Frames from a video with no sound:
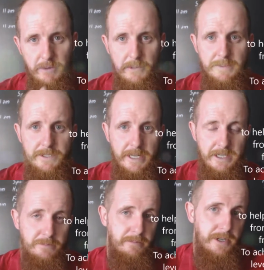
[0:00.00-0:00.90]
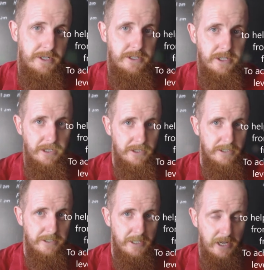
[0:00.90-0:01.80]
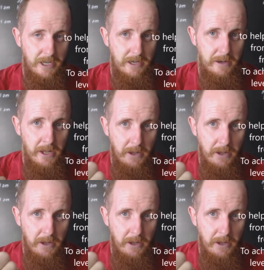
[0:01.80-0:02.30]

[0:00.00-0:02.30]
my mistakes, my challenges, and